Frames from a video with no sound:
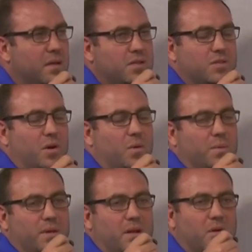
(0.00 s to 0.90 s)

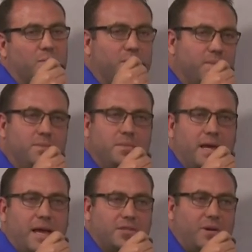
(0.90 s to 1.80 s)
So, you know,
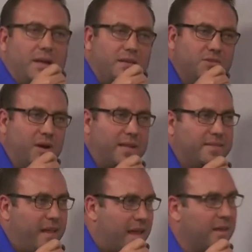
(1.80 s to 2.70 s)
yeah, try
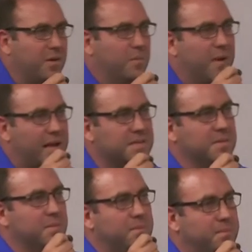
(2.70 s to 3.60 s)
to take your
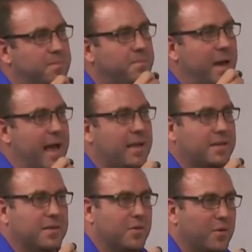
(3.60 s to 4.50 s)
medicine back
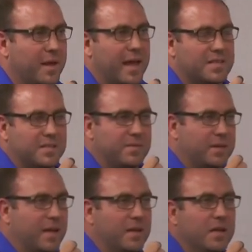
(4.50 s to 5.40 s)
into your own hands if you
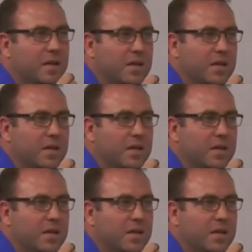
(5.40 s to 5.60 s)
can.